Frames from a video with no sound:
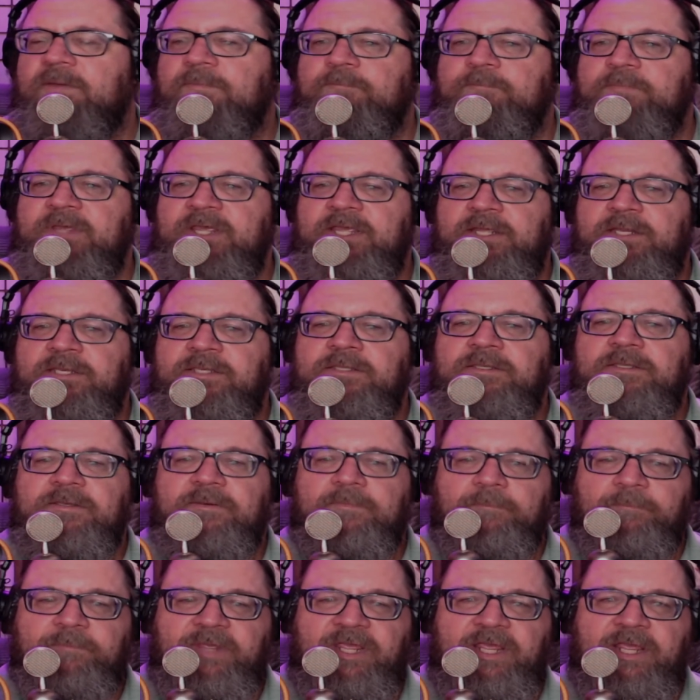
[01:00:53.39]
Mead
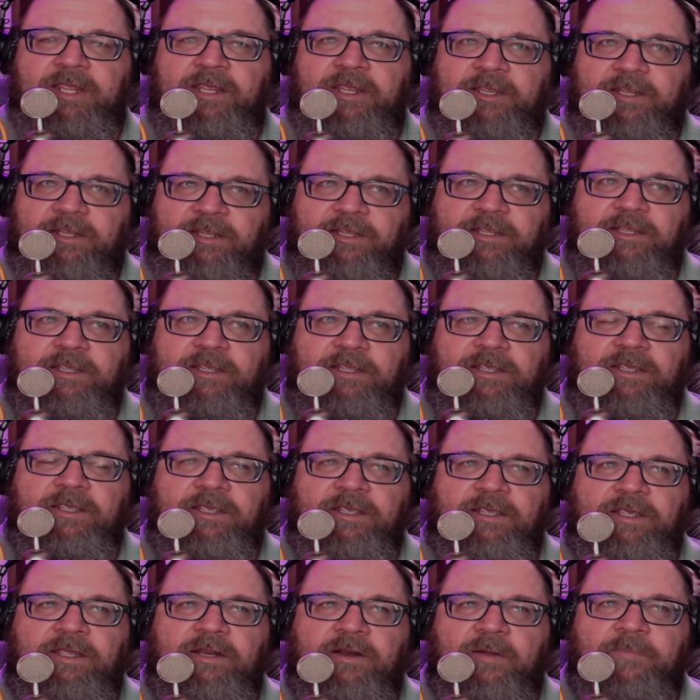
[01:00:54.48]
being
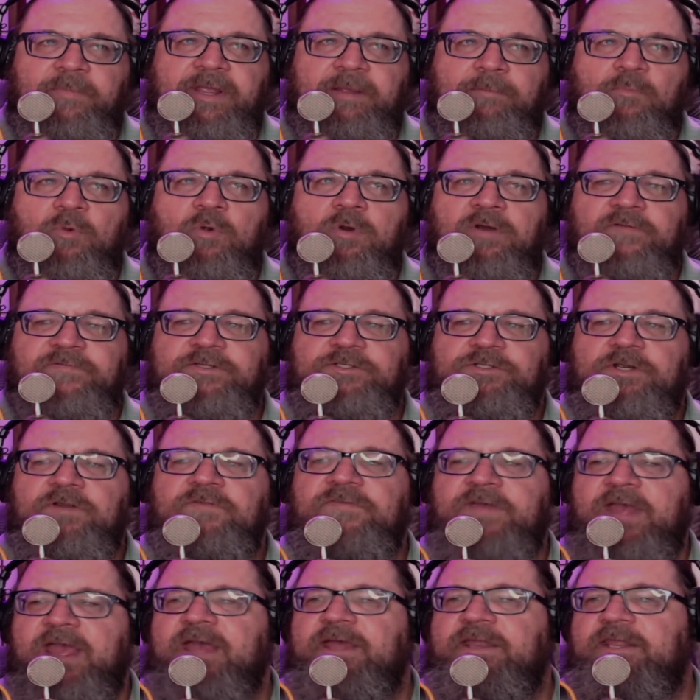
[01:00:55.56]
more of a turf
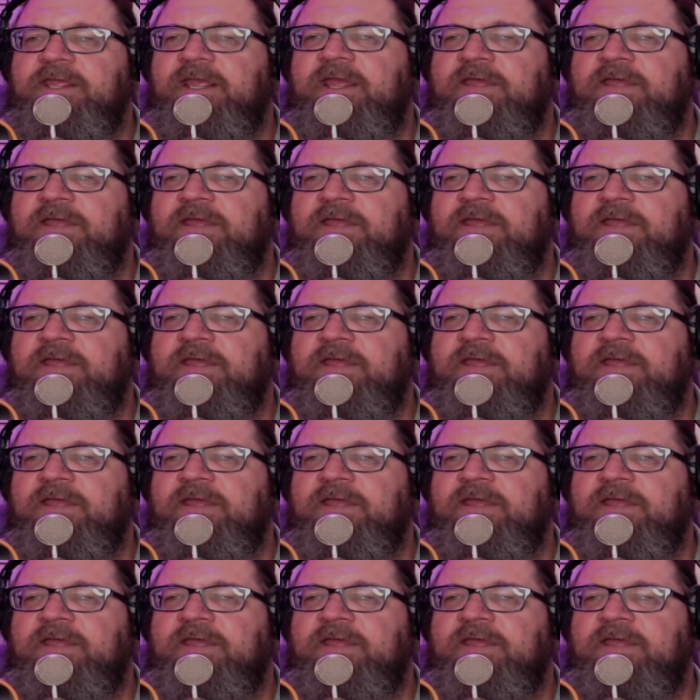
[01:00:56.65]
head,